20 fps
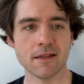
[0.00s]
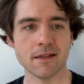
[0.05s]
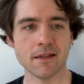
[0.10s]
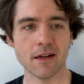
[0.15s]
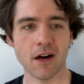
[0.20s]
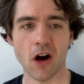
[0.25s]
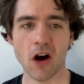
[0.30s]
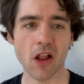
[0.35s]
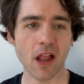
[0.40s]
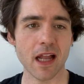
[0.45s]

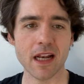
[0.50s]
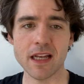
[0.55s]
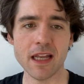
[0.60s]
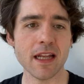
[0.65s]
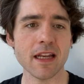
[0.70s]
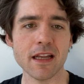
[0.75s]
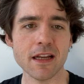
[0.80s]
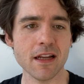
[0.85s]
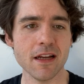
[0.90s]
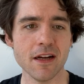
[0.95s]
All I
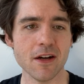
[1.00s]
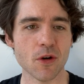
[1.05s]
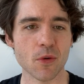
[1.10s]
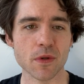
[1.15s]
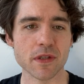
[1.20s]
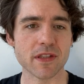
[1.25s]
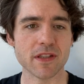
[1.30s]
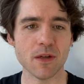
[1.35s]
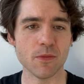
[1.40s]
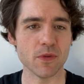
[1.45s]
needed
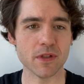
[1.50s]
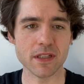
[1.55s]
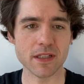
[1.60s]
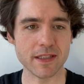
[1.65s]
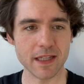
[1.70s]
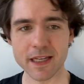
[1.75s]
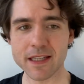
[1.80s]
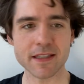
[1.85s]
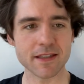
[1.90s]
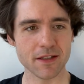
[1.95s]
was someone
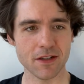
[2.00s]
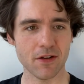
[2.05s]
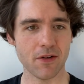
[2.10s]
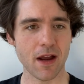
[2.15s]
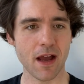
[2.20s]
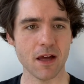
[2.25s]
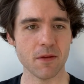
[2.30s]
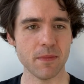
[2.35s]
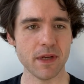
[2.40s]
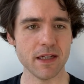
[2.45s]
decent
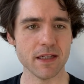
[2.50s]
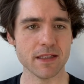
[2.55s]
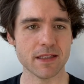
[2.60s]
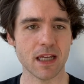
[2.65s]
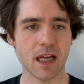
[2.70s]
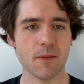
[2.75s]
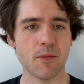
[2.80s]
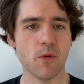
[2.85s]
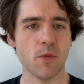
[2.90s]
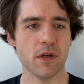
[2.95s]
around me to
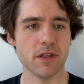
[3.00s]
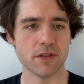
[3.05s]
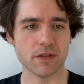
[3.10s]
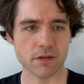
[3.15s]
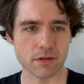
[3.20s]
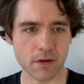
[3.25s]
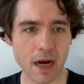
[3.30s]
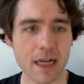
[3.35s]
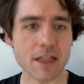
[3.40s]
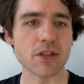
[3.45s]
tell me what
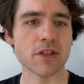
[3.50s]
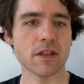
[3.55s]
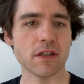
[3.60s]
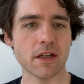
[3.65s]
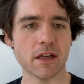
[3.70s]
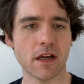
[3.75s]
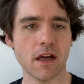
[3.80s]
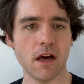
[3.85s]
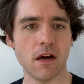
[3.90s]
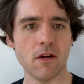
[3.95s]
direction
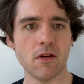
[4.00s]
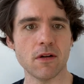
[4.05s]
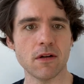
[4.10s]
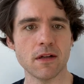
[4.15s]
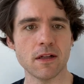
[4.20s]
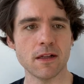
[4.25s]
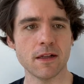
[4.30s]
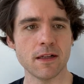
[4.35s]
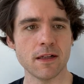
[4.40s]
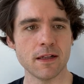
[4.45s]
to go.
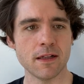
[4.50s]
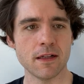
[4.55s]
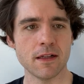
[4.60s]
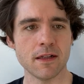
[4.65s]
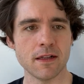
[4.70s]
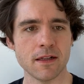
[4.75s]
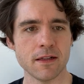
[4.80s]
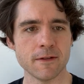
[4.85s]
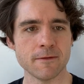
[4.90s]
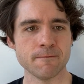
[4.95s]

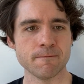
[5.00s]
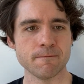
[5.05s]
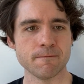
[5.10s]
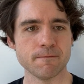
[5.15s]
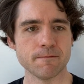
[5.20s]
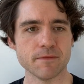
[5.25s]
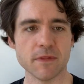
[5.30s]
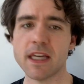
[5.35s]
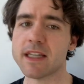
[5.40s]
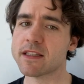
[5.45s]

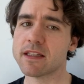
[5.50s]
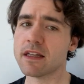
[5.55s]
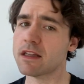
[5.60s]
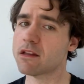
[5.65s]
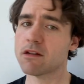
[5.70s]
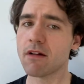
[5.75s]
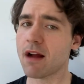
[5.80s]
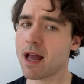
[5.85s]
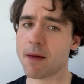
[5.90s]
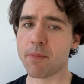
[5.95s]
This isn't
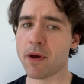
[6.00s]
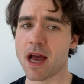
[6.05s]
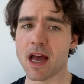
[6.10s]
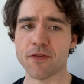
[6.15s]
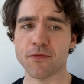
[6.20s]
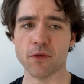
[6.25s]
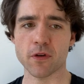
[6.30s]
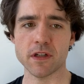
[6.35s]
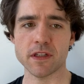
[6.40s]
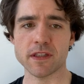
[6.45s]
the right
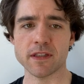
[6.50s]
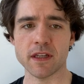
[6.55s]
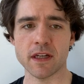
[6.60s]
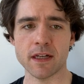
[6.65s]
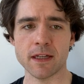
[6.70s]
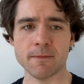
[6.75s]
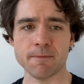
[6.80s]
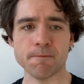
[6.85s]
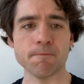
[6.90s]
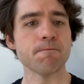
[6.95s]
path for you,
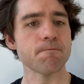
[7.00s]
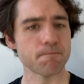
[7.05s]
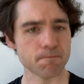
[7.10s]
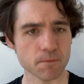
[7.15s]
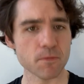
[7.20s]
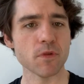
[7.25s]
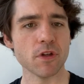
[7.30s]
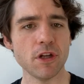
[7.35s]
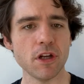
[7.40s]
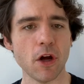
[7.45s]
son.
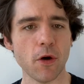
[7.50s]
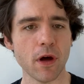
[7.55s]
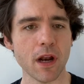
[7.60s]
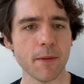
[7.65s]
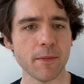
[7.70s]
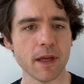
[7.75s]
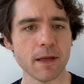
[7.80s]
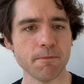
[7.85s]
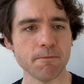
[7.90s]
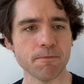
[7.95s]
You know what
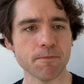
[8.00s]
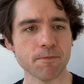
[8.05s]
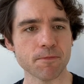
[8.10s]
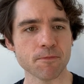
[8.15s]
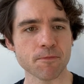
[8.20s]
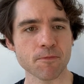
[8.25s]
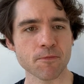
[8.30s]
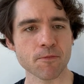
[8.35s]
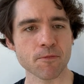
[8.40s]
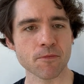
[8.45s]
I mean?
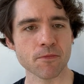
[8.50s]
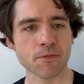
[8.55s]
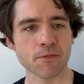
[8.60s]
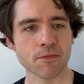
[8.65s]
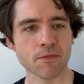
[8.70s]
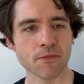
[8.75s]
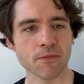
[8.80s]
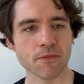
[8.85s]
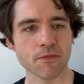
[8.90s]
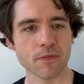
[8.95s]

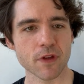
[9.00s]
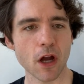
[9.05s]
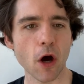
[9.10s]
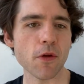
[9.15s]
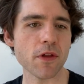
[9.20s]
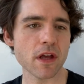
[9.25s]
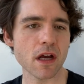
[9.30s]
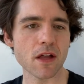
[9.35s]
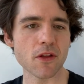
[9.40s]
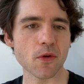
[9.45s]

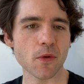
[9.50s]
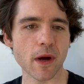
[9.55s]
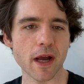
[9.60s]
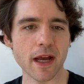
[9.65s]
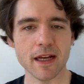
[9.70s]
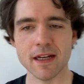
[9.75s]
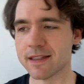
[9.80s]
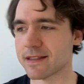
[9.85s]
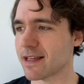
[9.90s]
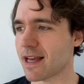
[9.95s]
Go the other
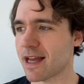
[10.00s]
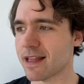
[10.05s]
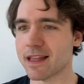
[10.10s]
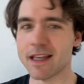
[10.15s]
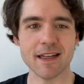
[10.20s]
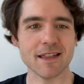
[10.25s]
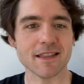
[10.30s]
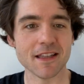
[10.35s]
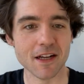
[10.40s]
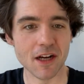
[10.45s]
way. Sign
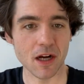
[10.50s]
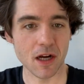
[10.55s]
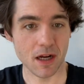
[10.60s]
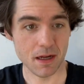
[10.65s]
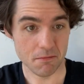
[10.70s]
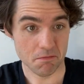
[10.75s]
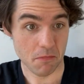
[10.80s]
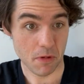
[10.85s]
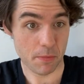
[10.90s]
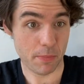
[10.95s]
this.
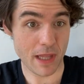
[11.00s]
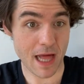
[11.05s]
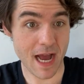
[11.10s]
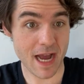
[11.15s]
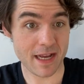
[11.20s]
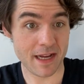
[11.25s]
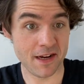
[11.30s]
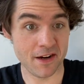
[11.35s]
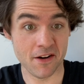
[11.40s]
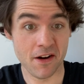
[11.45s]

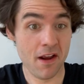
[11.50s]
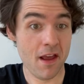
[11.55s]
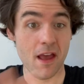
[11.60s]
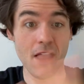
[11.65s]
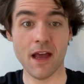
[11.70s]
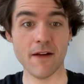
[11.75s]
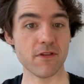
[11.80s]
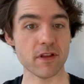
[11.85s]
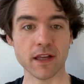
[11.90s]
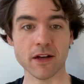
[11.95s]
Apply here.
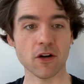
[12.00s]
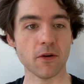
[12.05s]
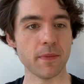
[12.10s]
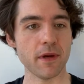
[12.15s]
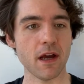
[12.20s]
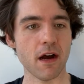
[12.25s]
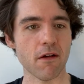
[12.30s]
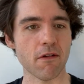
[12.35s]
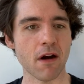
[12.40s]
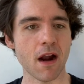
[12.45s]
Everything will be
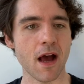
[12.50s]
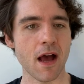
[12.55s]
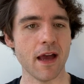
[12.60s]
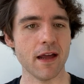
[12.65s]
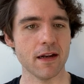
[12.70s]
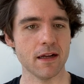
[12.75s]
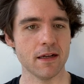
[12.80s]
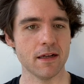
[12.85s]
all right.